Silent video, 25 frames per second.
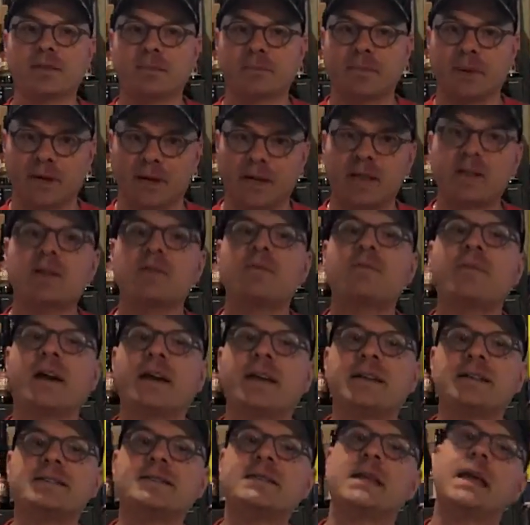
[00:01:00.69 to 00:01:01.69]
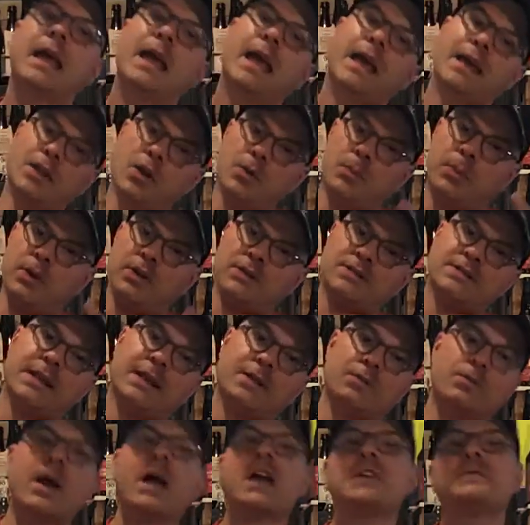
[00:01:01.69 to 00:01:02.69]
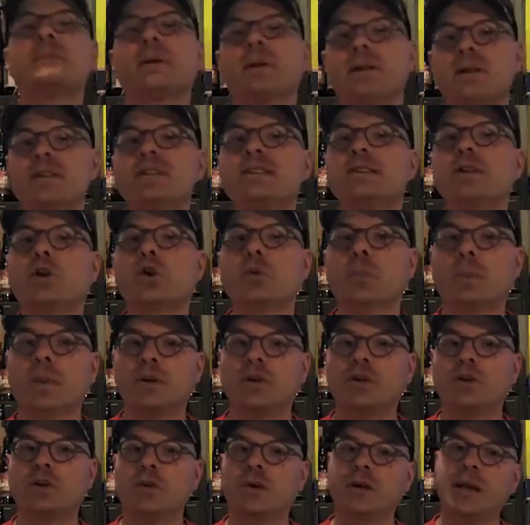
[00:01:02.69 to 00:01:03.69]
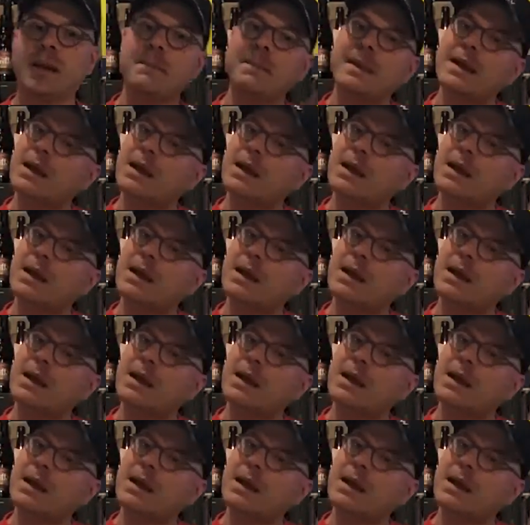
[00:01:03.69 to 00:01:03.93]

Berliner Weiss, and they'll put, say, raspberry syrup into it and